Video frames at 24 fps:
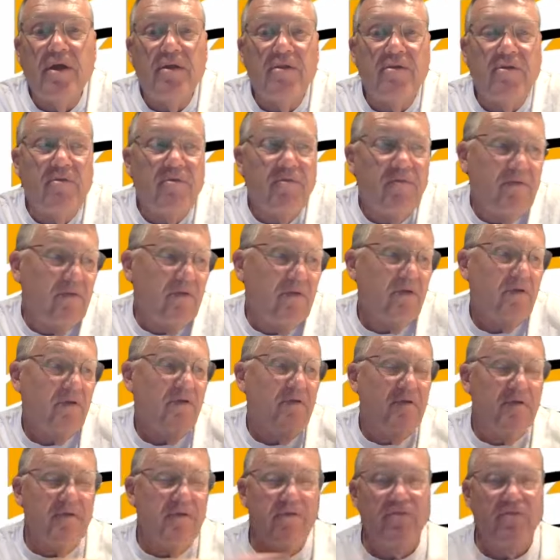and
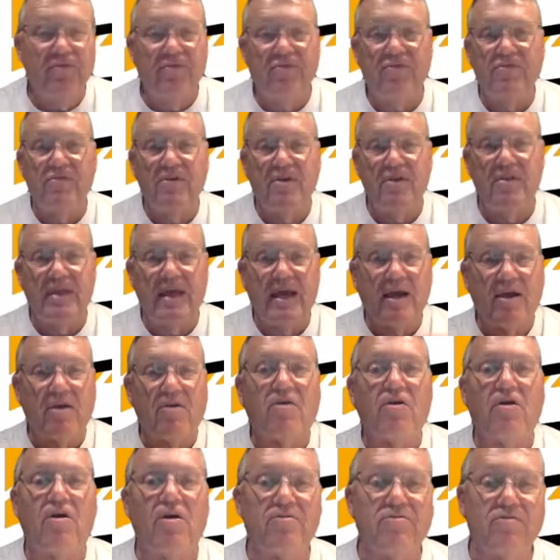you've seen that
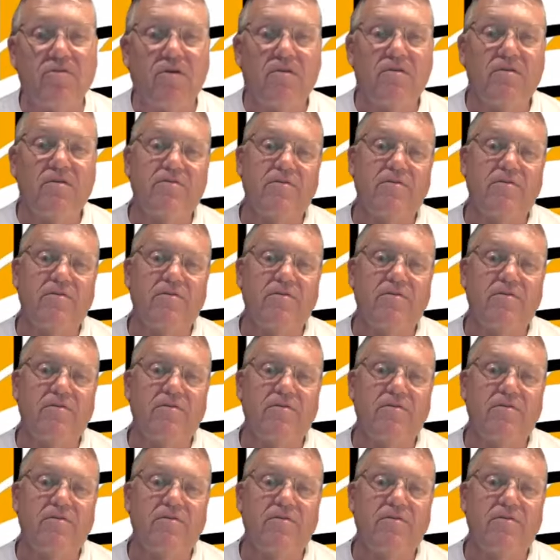crossover.